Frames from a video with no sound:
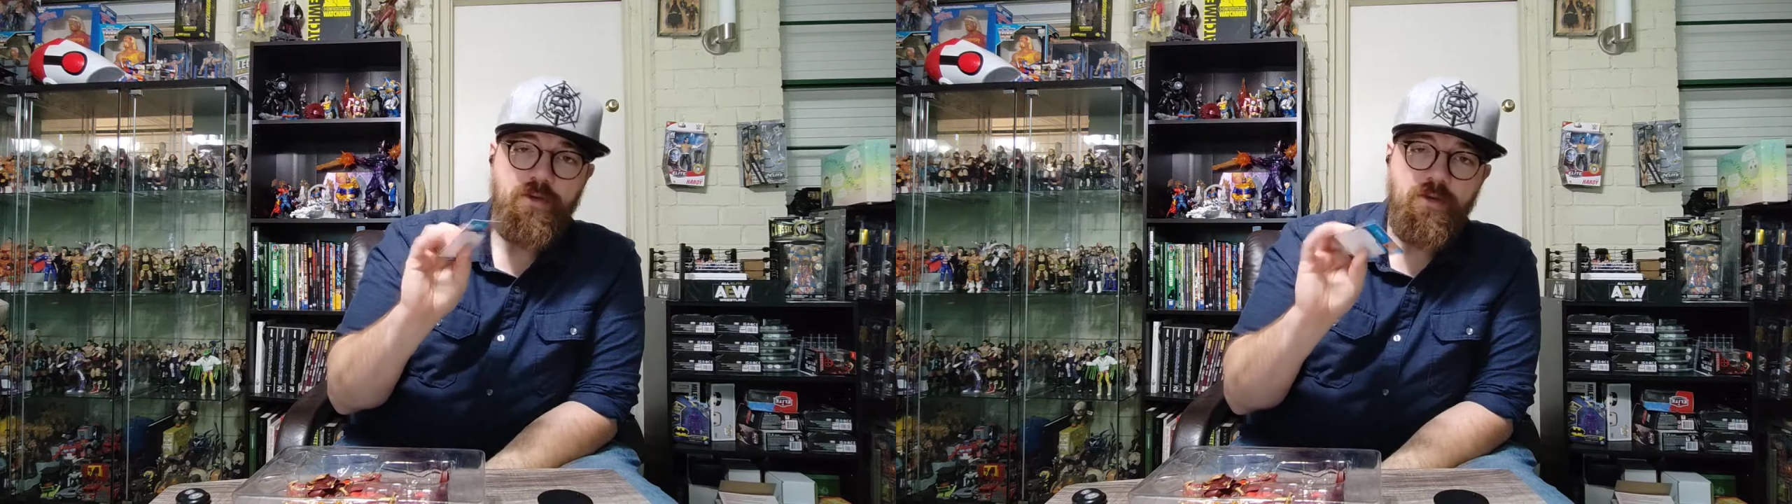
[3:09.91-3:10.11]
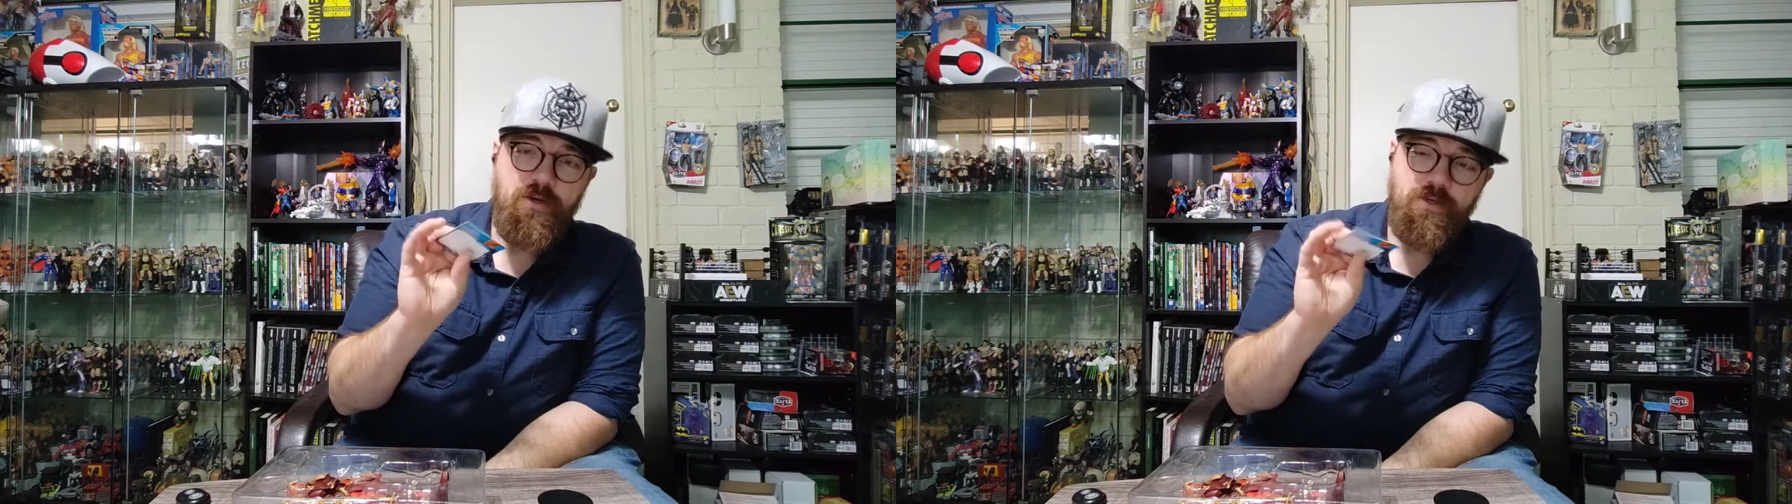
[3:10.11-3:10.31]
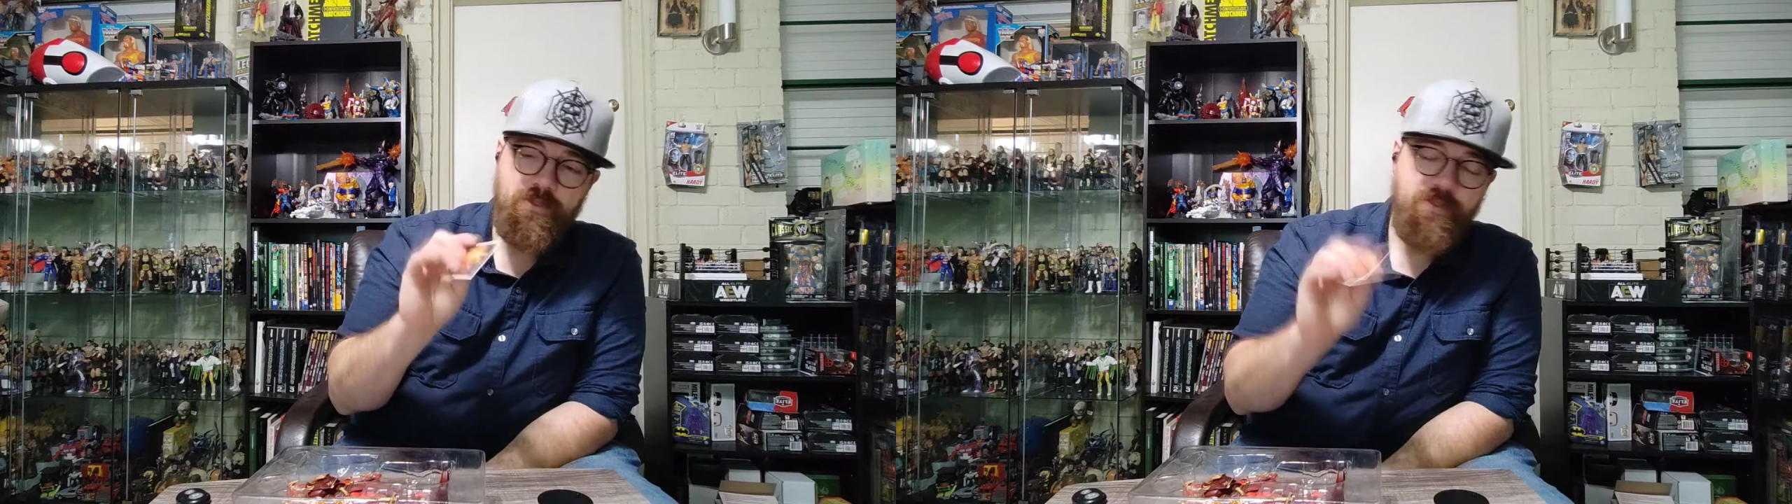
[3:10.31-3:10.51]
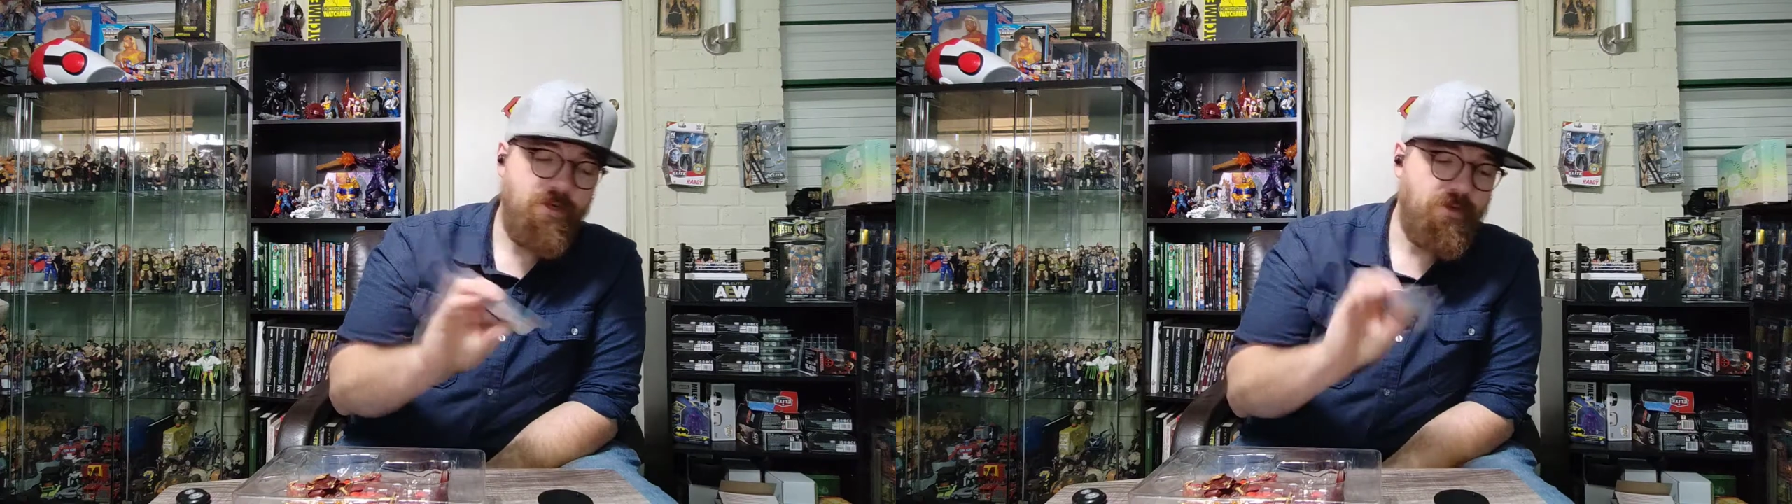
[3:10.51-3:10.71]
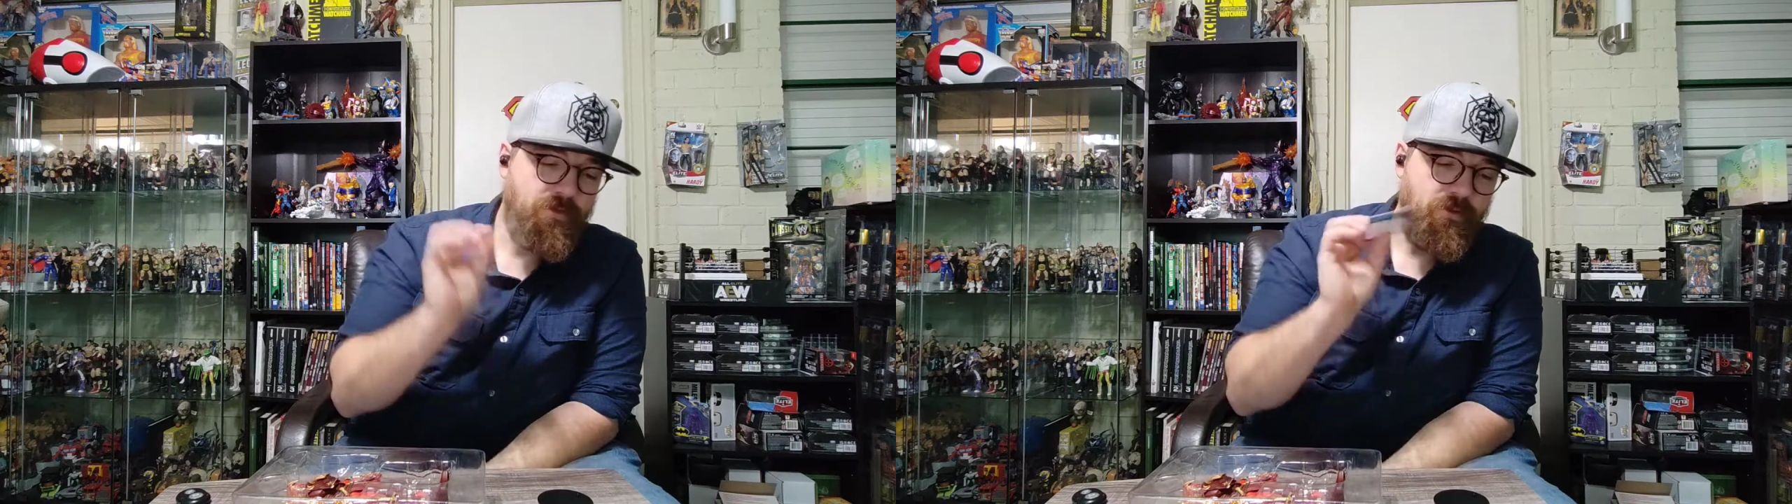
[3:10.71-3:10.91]
card
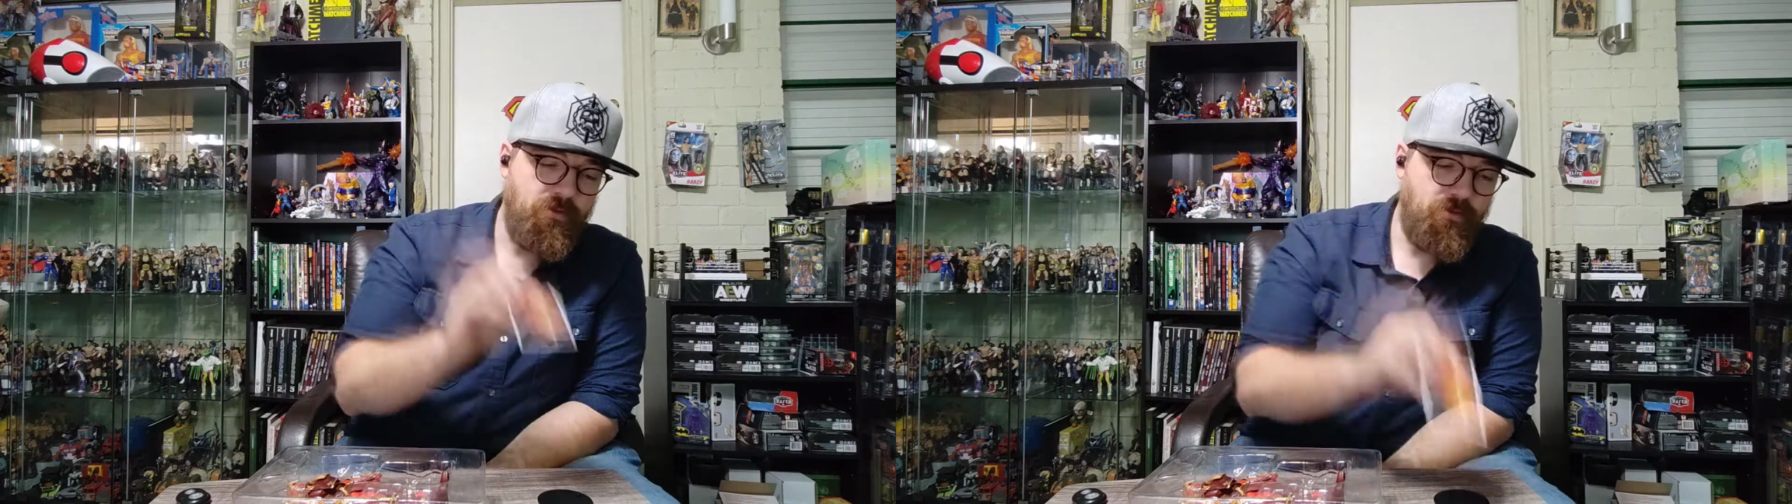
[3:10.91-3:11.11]
stock too,